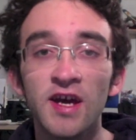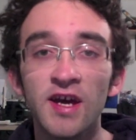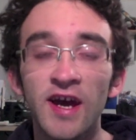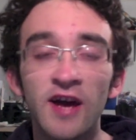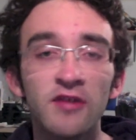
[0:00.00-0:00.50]

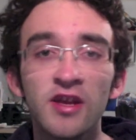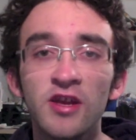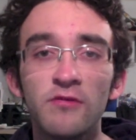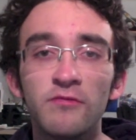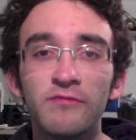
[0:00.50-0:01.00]
how can
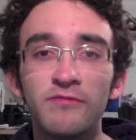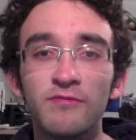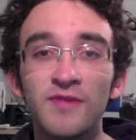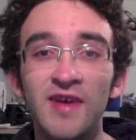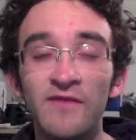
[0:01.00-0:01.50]
you
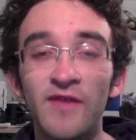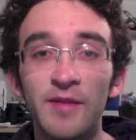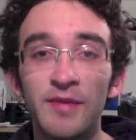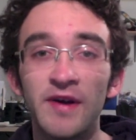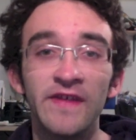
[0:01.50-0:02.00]
give
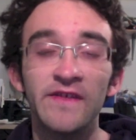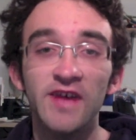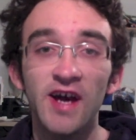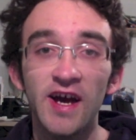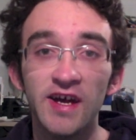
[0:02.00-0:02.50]
up on this
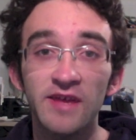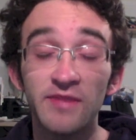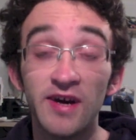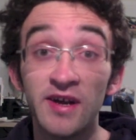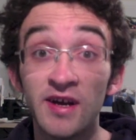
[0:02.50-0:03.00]
guy?
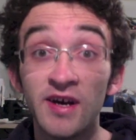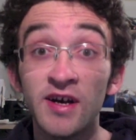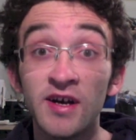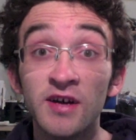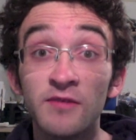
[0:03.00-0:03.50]
But,
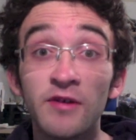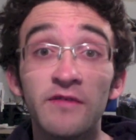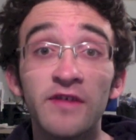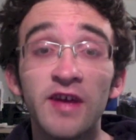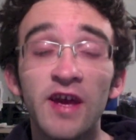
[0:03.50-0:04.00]

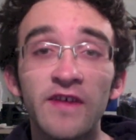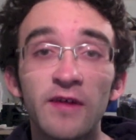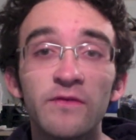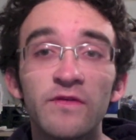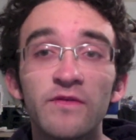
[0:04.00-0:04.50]
whatever the case, I
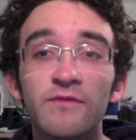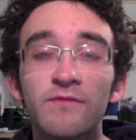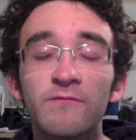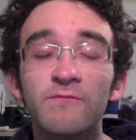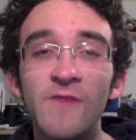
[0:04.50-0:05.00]
was
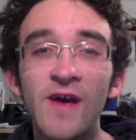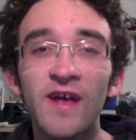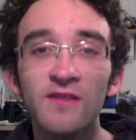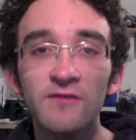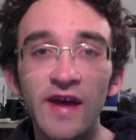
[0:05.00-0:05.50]
a
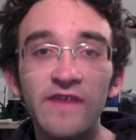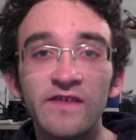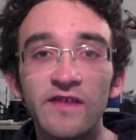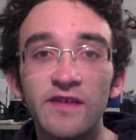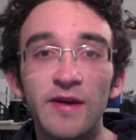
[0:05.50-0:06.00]
little
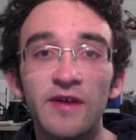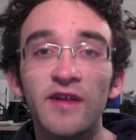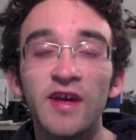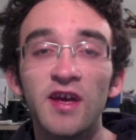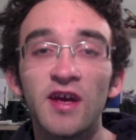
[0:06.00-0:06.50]
hesitant about
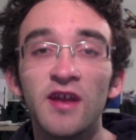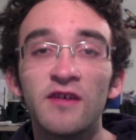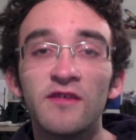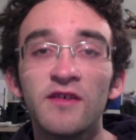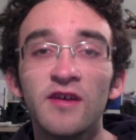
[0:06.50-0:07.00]

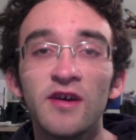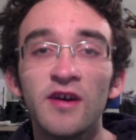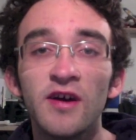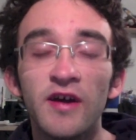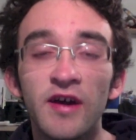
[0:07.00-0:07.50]
Lincoln,
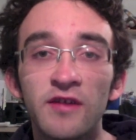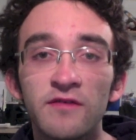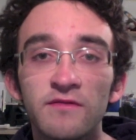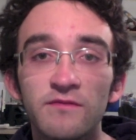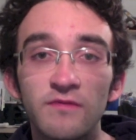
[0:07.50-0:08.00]
and
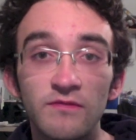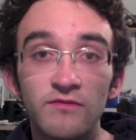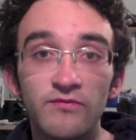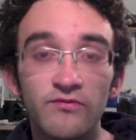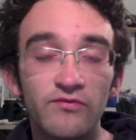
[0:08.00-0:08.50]

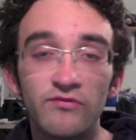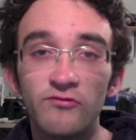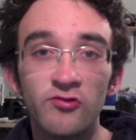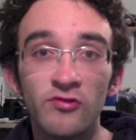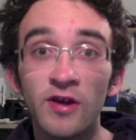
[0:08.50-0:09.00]

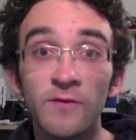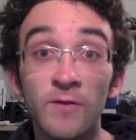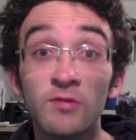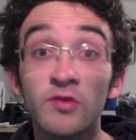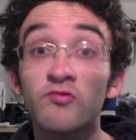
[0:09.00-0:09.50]
sure enough,
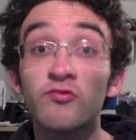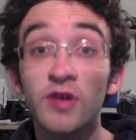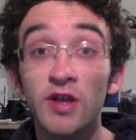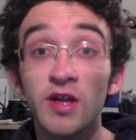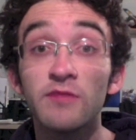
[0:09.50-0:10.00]
it was
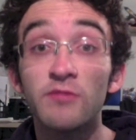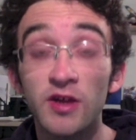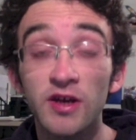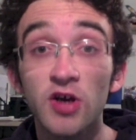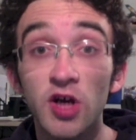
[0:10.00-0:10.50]
really,
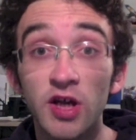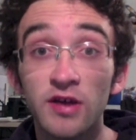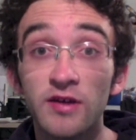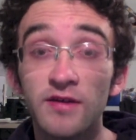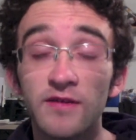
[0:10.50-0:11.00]
really good.
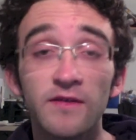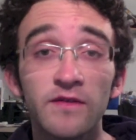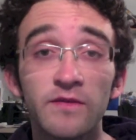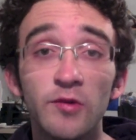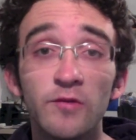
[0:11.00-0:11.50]
This
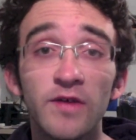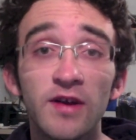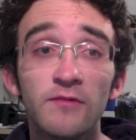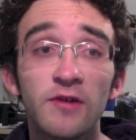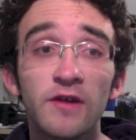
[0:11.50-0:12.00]
movie
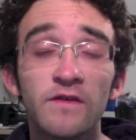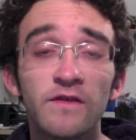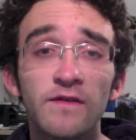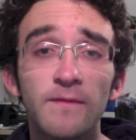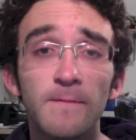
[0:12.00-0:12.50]

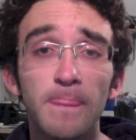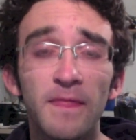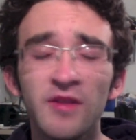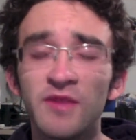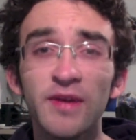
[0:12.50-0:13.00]
was, I
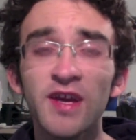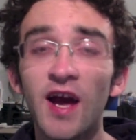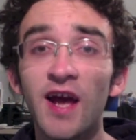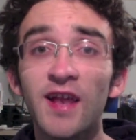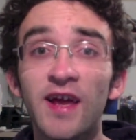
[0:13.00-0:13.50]
mean, the big
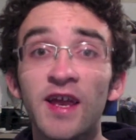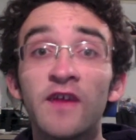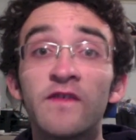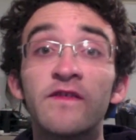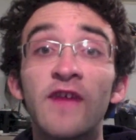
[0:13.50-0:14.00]
highlight
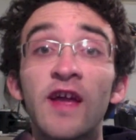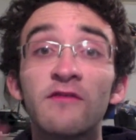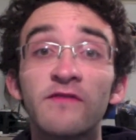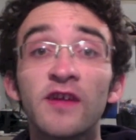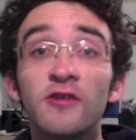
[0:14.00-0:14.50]
is Daniel
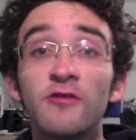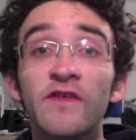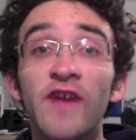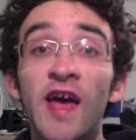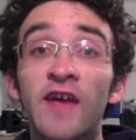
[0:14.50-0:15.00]
Day-Lewis
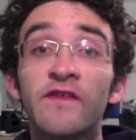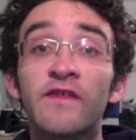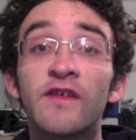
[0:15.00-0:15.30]
as